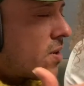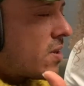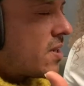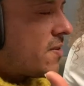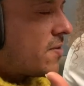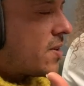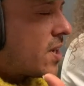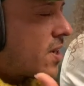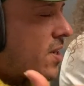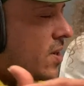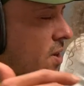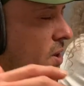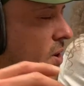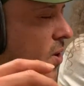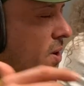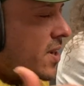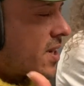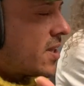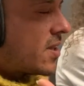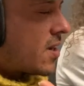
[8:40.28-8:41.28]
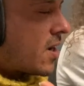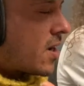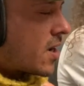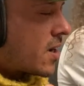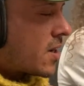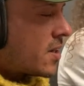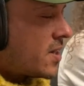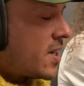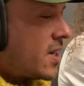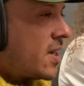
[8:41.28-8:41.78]
Oliver on
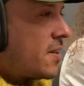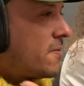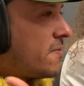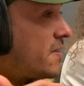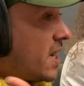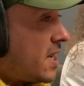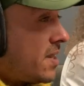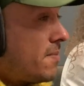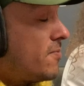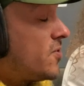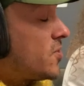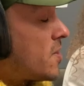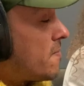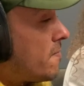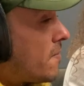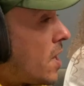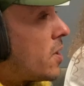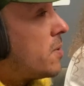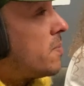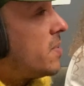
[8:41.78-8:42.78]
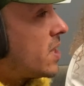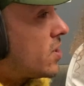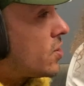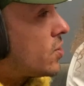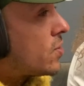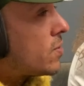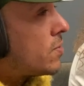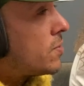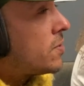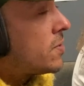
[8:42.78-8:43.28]
guitar, filling some very big
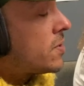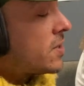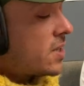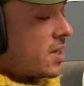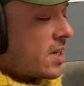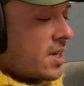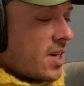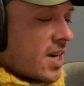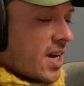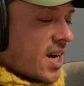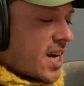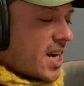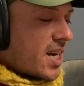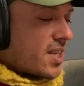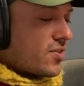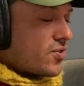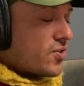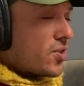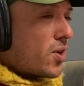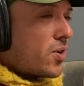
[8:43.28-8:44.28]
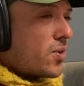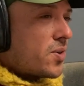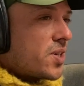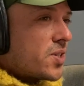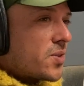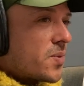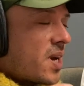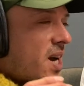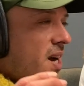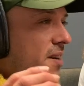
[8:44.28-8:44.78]
shoes. Yeah. And
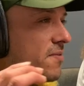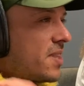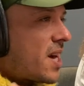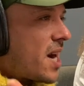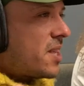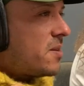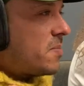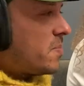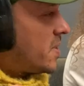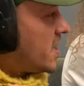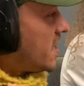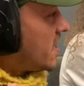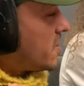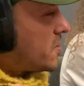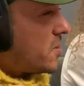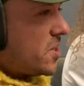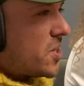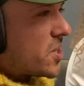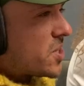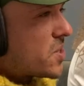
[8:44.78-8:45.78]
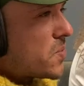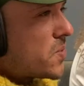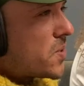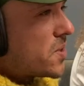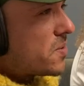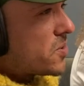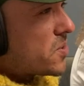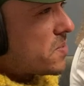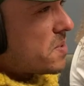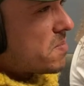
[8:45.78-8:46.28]
soloists we have Daddy P, who doesn't want
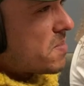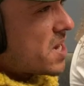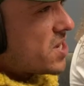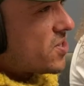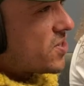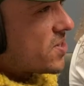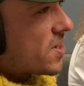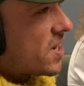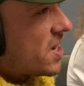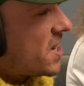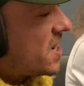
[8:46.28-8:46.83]
to be mentioned